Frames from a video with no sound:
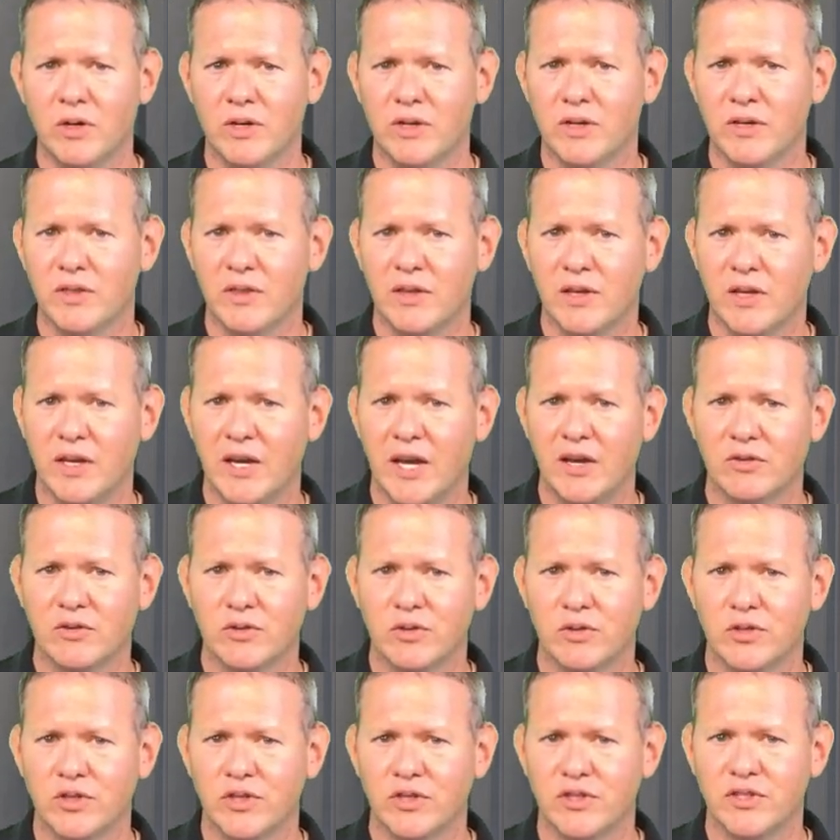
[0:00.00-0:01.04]
what did the
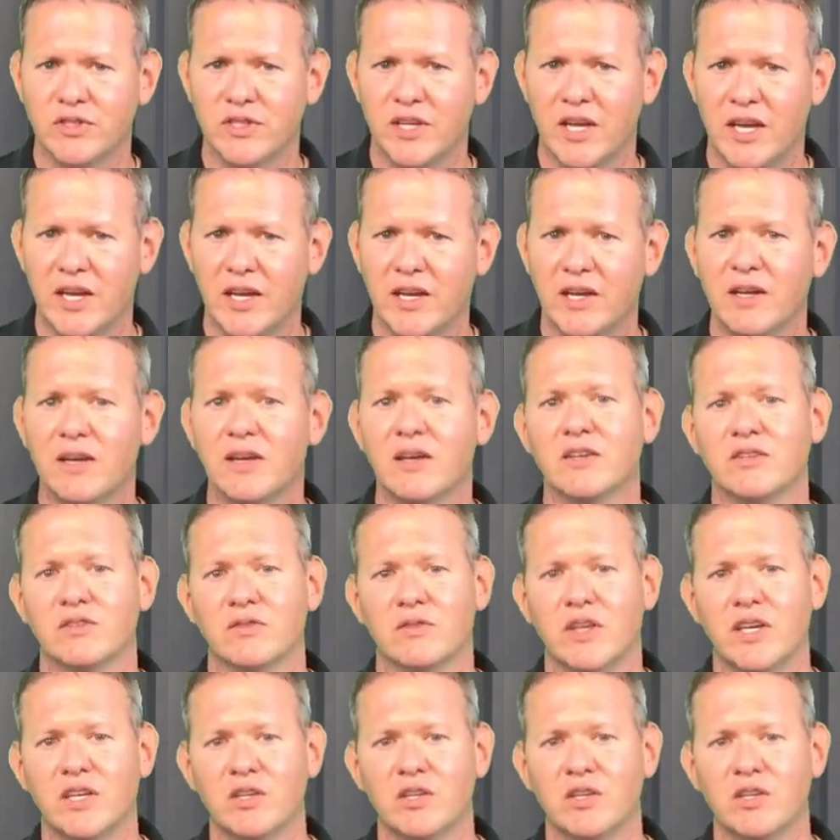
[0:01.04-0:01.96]
announcer just say?